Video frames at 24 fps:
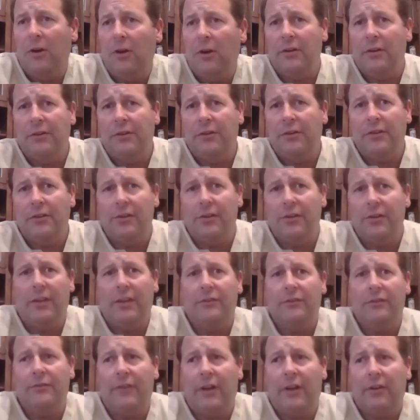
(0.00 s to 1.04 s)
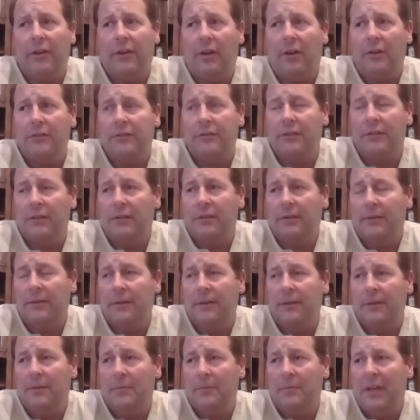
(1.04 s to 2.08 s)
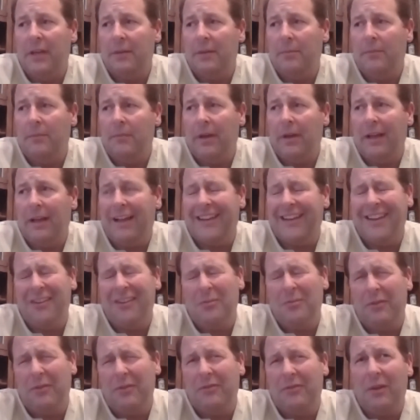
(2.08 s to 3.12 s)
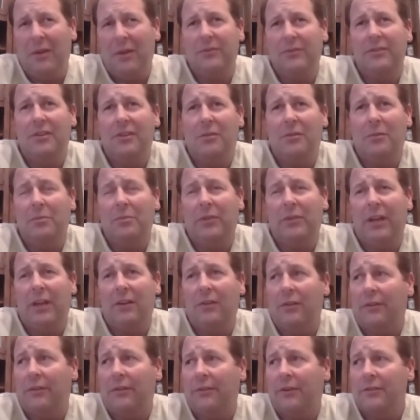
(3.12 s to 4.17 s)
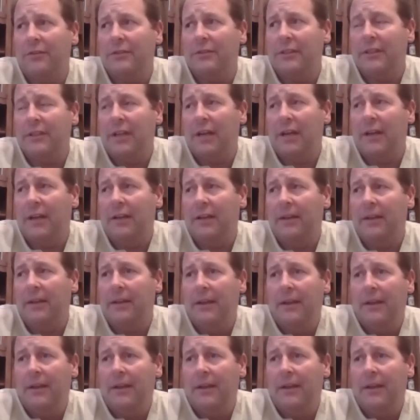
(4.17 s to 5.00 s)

in the year against Valdosta. I can't remember if that was the year we played on Thursday night.